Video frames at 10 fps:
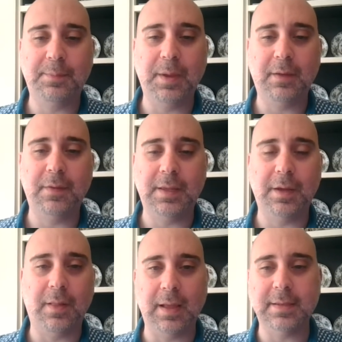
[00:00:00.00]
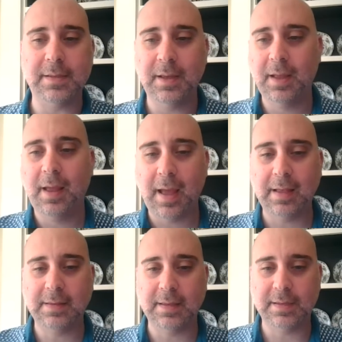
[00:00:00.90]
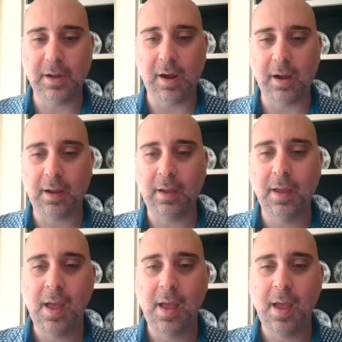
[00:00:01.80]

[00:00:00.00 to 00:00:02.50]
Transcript: as big of a deal as as the stock.